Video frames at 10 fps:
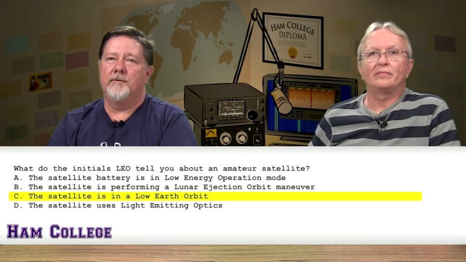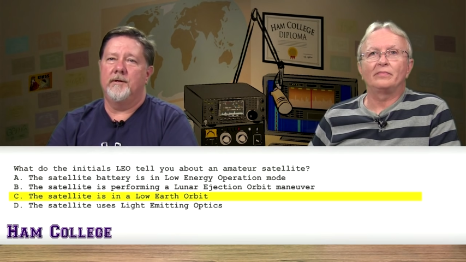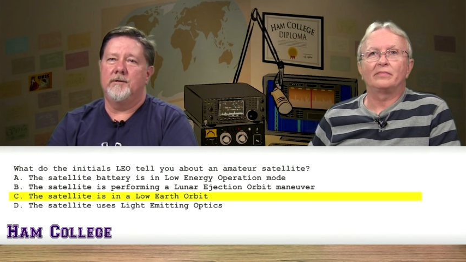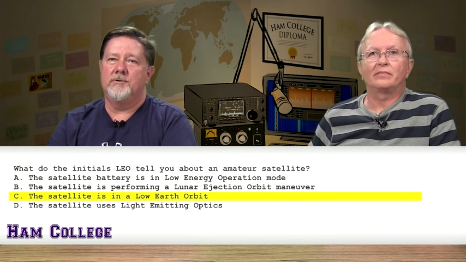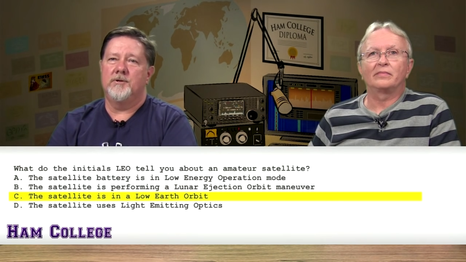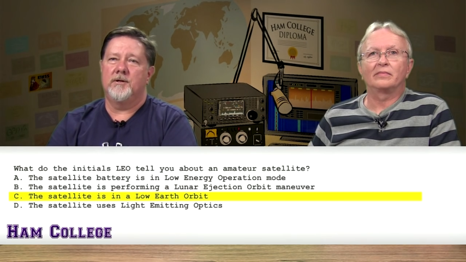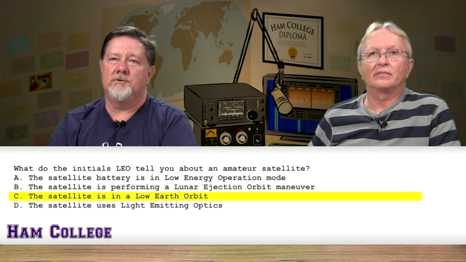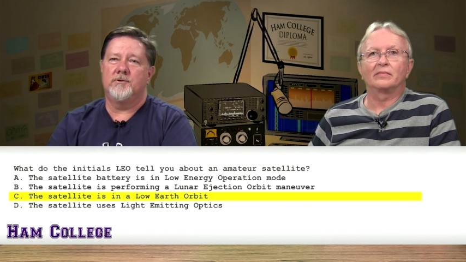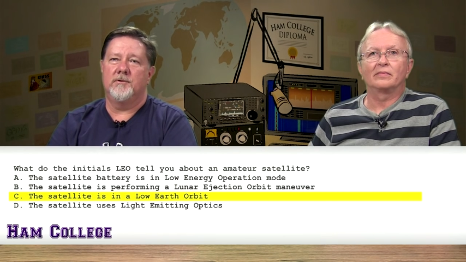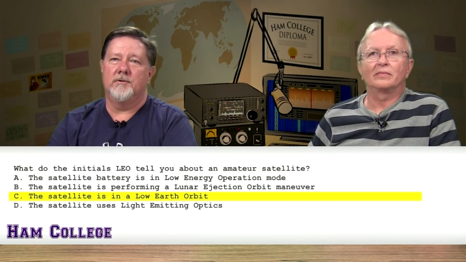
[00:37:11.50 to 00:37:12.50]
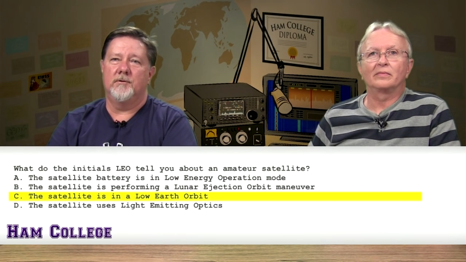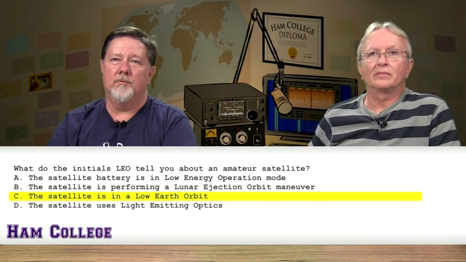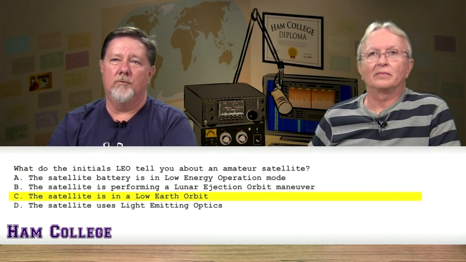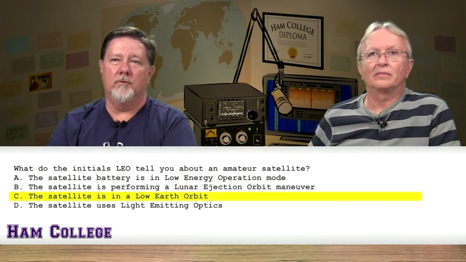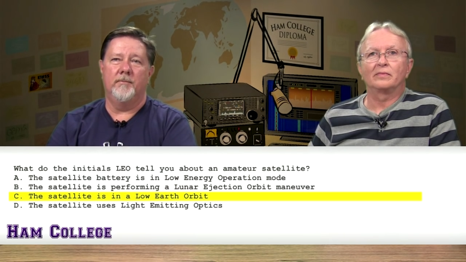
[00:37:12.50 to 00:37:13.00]
Speaker 1: ejection
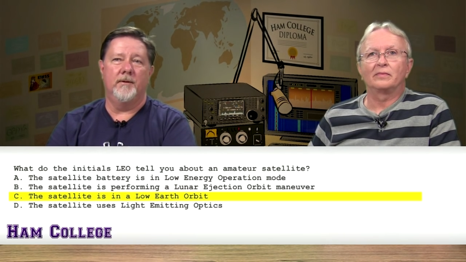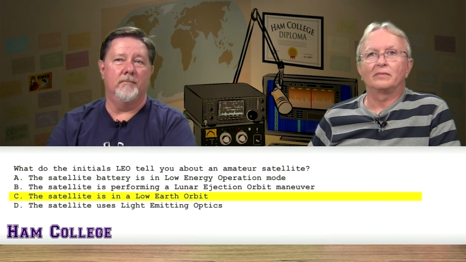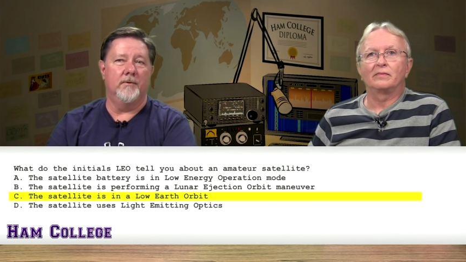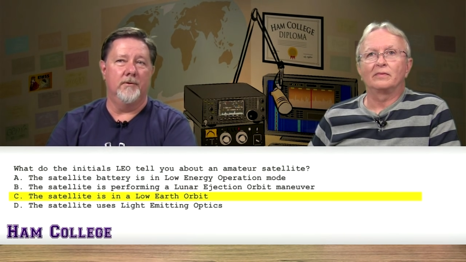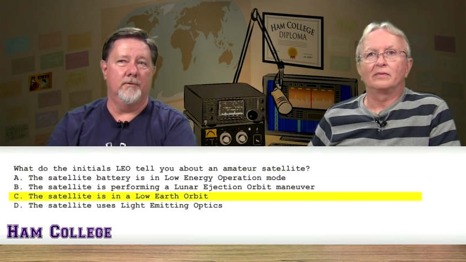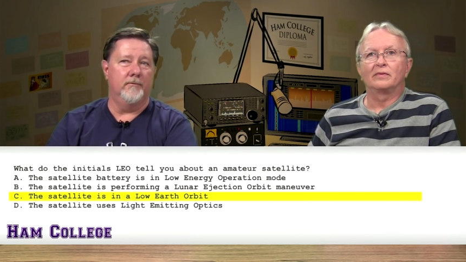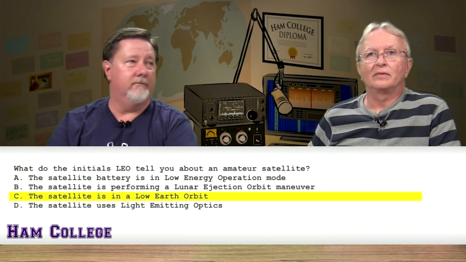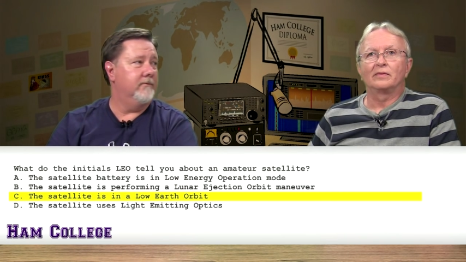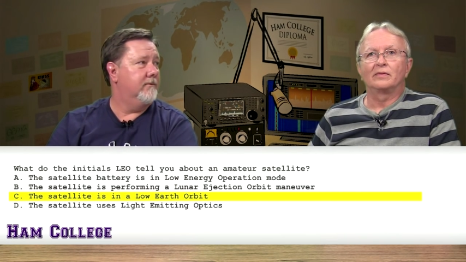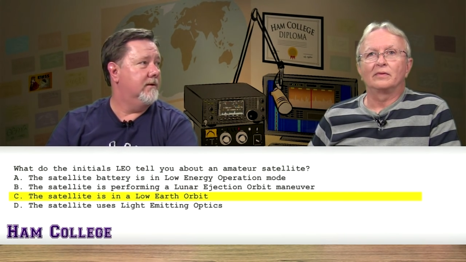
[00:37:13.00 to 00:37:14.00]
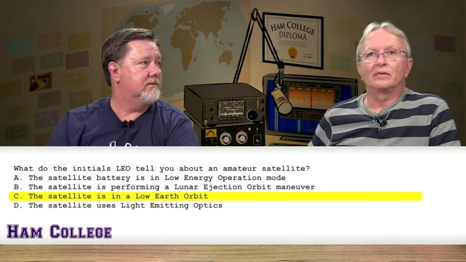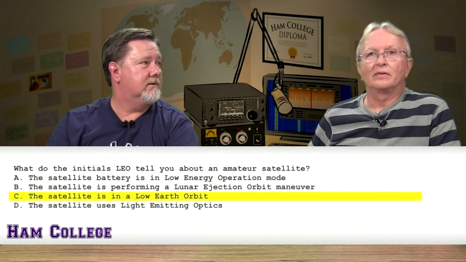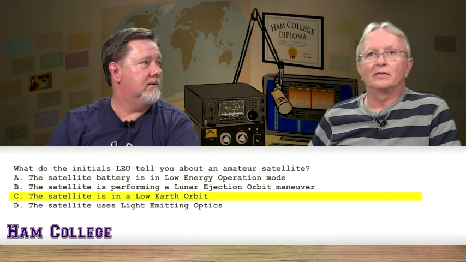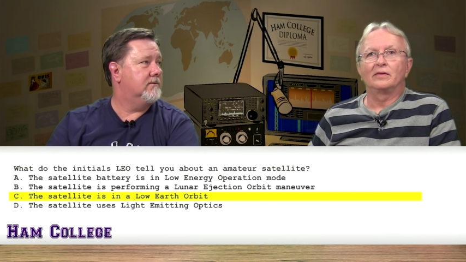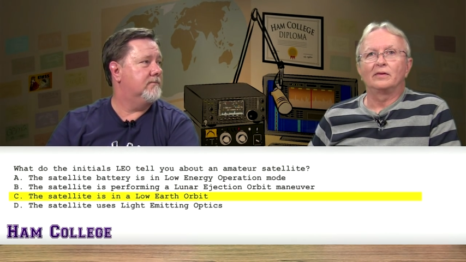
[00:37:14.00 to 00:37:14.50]
orbit maneuver. That
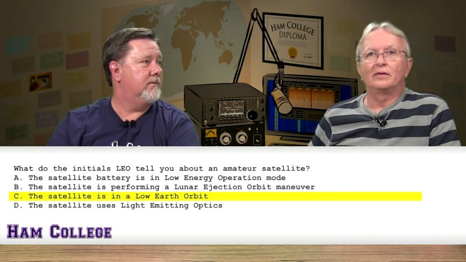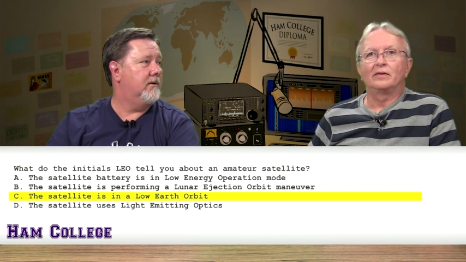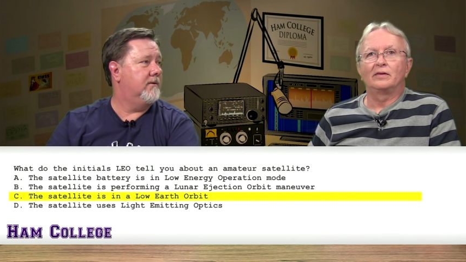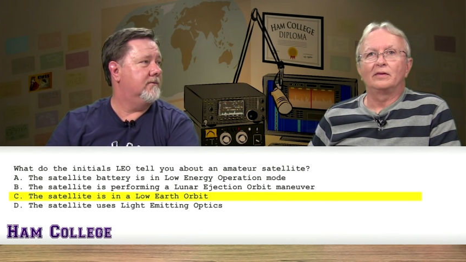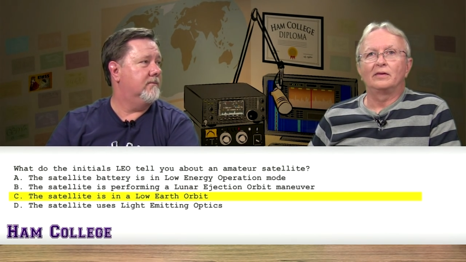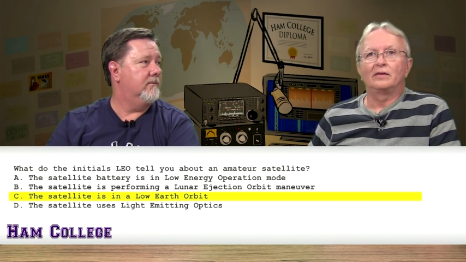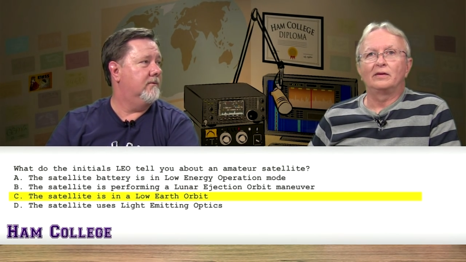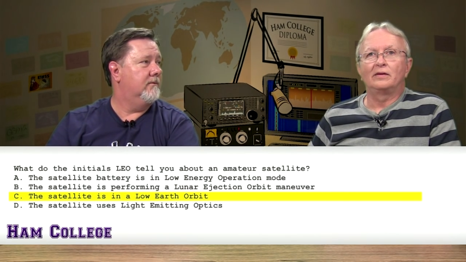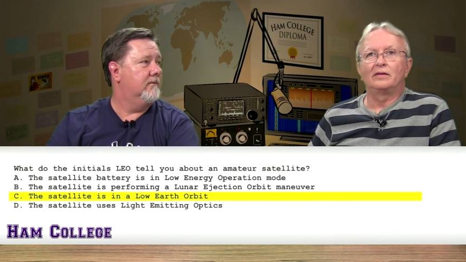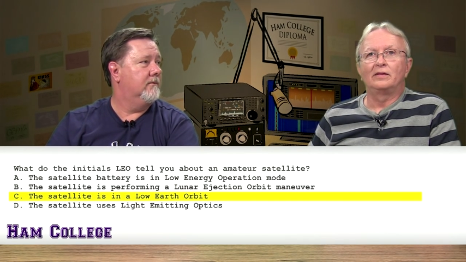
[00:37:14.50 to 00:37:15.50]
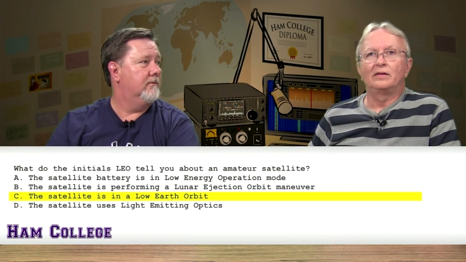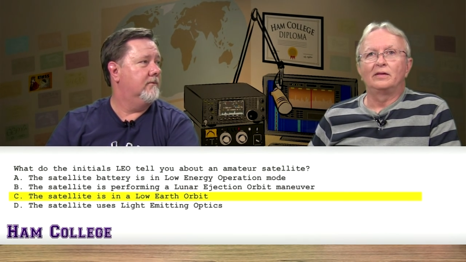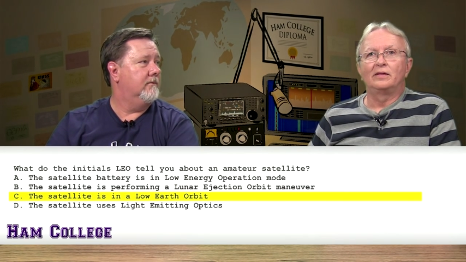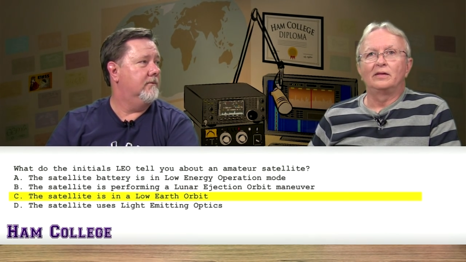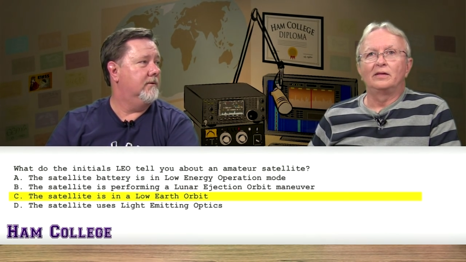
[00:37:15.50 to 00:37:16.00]
sounds plausible.
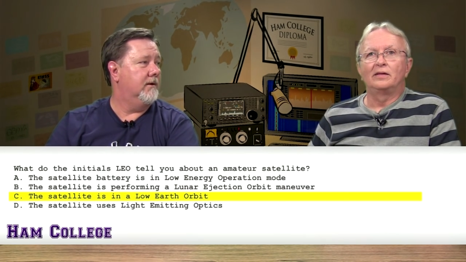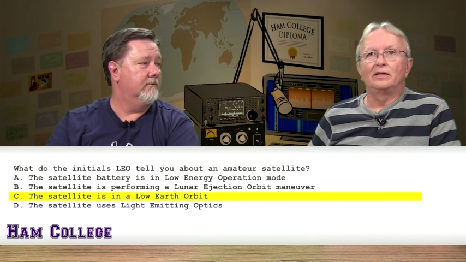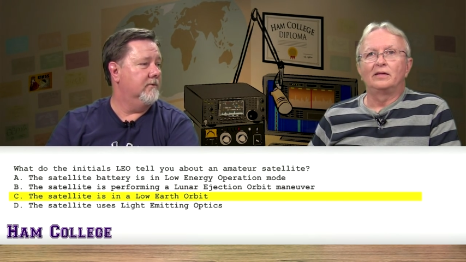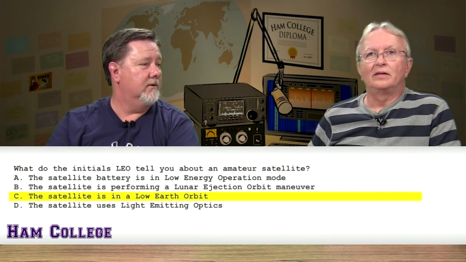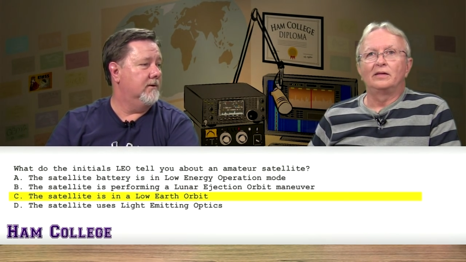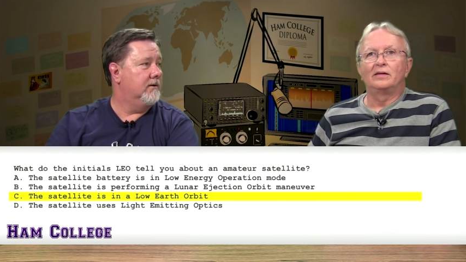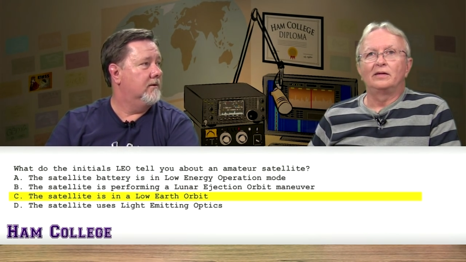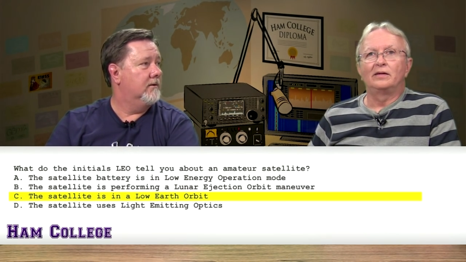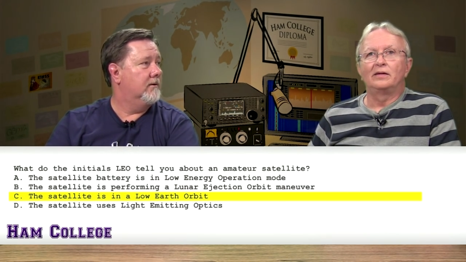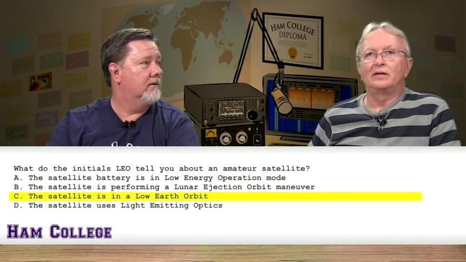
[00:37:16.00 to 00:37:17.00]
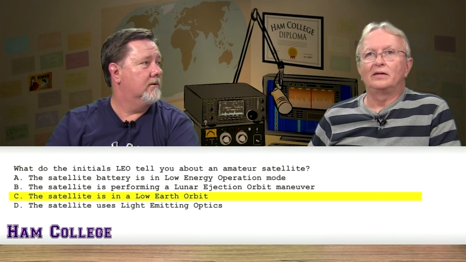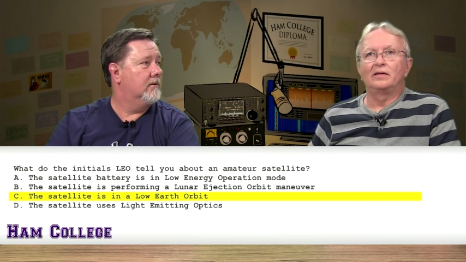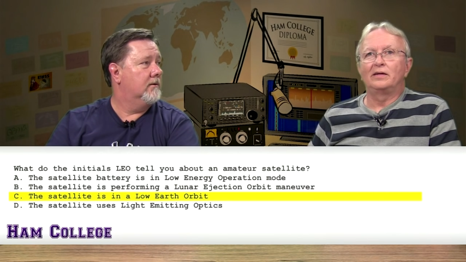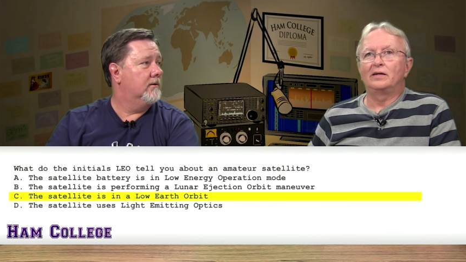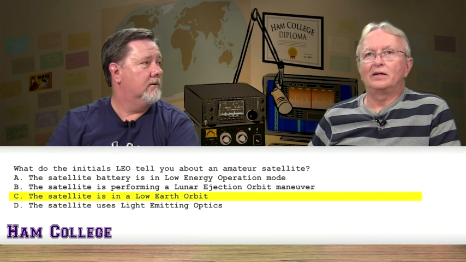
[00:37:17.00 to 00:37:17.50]
Not really.
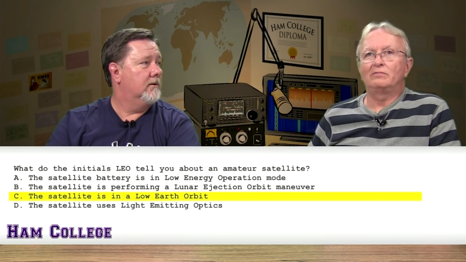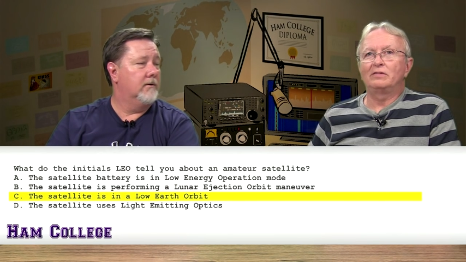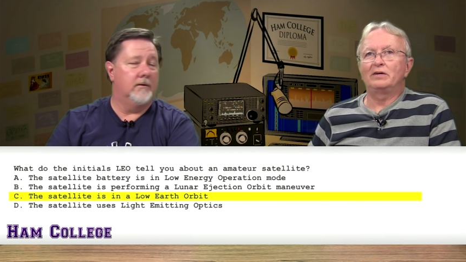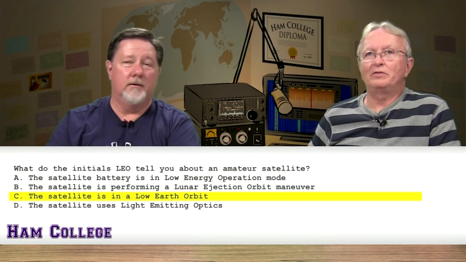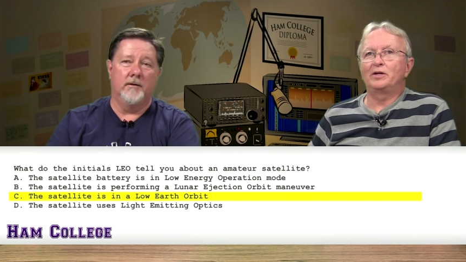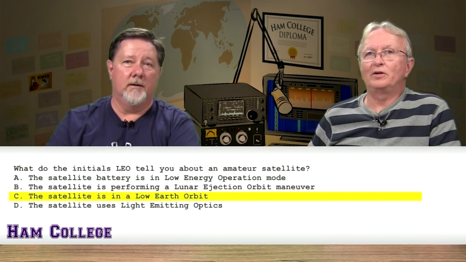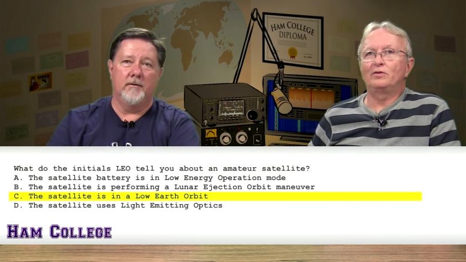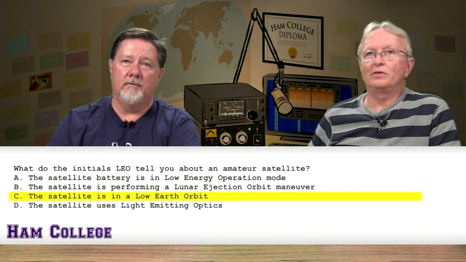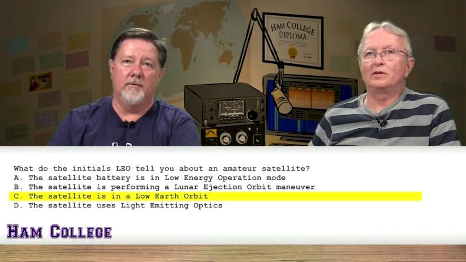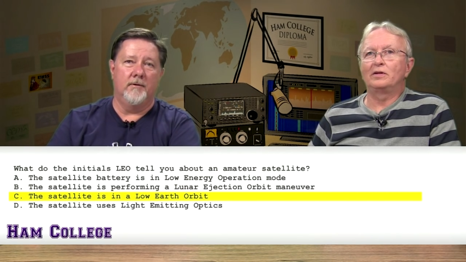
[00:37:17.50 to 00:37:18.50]
Speaker 2: Yeah, I've never known the